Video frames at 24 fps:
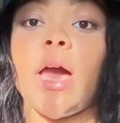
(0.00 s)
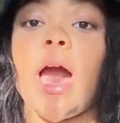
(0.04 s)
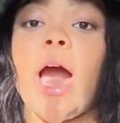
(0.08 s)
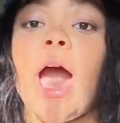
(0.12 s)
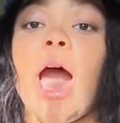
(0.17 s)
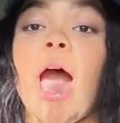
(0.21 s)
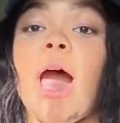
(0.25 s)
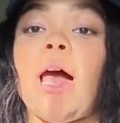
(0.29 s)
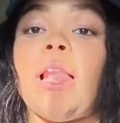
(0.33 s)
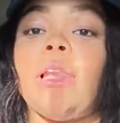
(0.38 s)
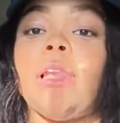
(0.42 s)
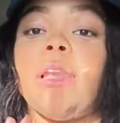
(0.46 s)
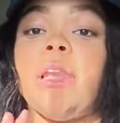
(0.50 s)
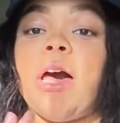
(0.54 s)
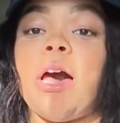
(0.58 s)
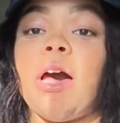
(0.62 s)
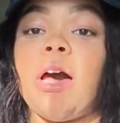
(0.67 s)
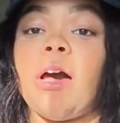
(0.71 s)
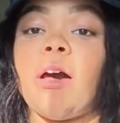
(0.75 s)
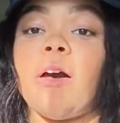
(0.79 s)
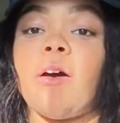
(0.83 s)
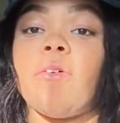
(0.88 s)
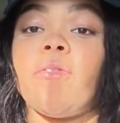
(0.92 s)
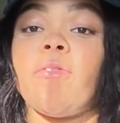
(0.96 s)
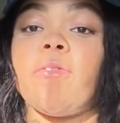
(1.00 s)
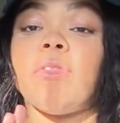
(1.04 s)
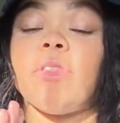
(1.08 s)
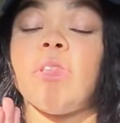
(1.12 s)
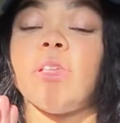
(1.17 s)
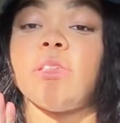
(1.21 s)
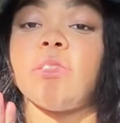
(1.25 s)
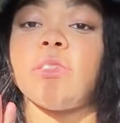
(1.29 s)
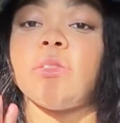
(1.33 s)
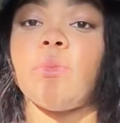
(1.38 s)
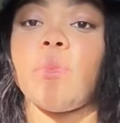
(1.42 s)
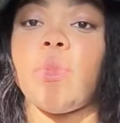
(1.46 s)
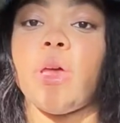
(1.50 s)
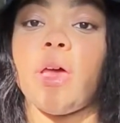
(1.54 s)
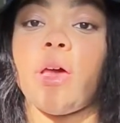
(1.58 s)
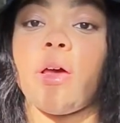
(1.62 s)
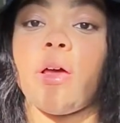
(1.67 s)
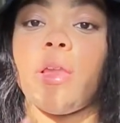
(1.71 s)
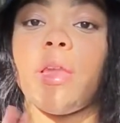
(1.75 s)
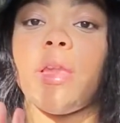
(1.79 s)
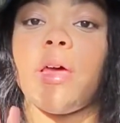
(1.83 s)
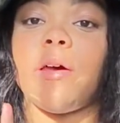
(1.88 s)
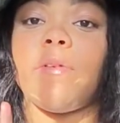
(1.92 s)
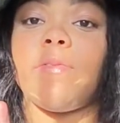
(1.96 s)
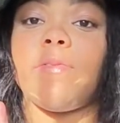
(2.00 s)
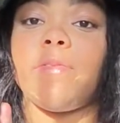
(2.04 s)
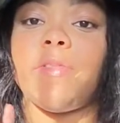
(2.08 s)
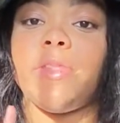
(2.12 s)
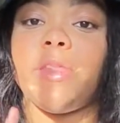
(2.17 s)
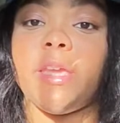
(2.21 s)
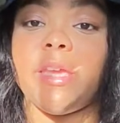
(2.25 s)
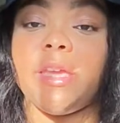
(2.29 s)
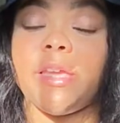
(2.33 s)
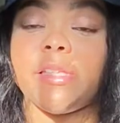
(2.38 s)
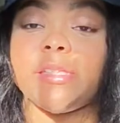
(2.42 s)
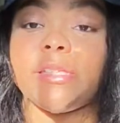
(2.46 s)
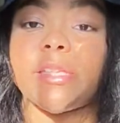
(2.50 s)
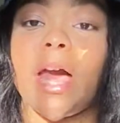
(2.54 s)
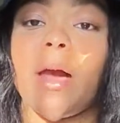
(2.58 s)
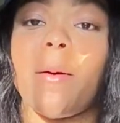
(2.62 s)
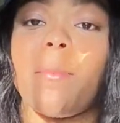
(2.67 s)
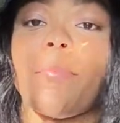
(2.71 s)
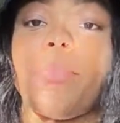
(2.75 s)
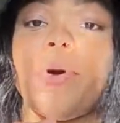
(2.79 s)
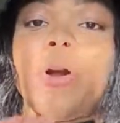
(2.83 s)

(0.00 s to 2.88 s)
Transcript: i love the smell of this i'm